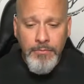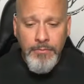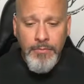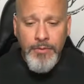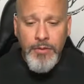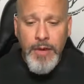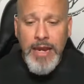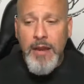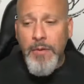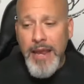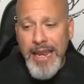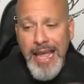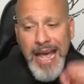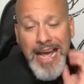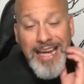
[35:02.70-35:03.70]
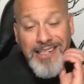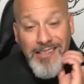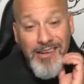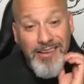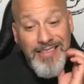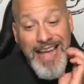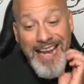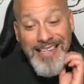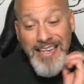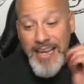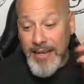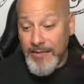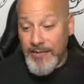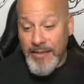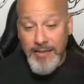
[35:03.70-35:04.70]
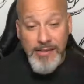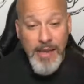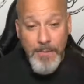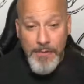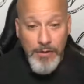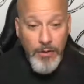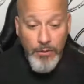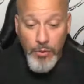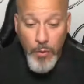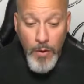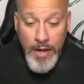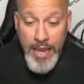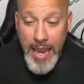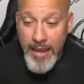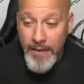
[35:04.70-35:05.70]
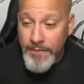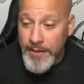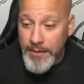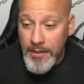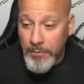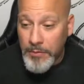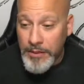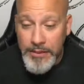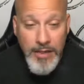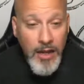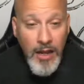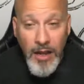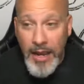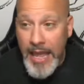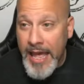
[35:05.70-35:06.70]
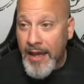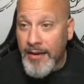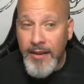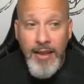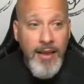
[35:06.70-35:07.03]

So anyway, guys, look, that's it. This is episode 28 of Discipline. You hung out.